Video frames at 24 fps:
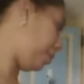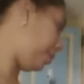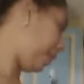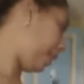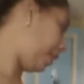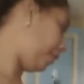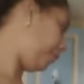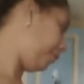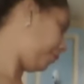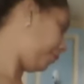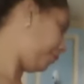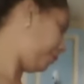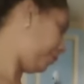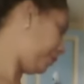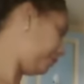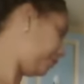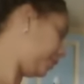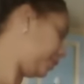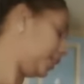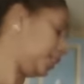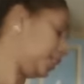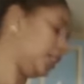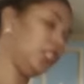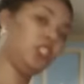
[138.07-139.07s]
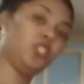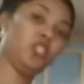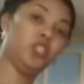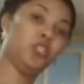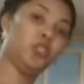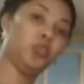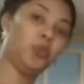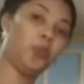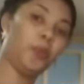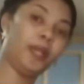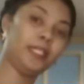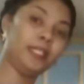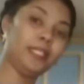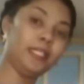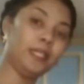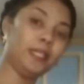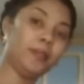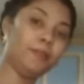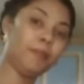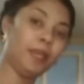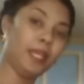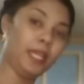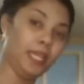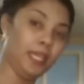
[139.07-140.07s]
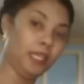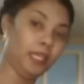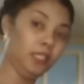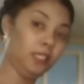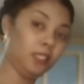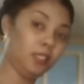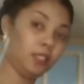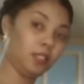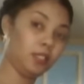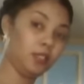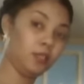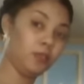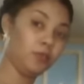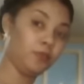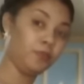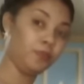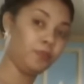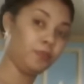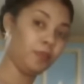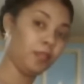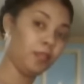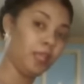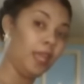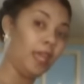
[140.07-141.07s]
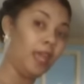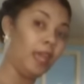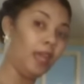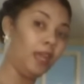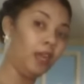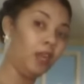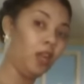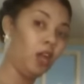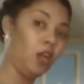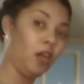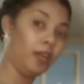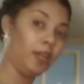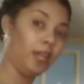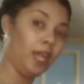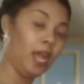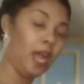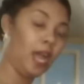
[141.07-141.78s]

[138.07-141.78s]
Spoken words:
about 15 to 20 minutes and on a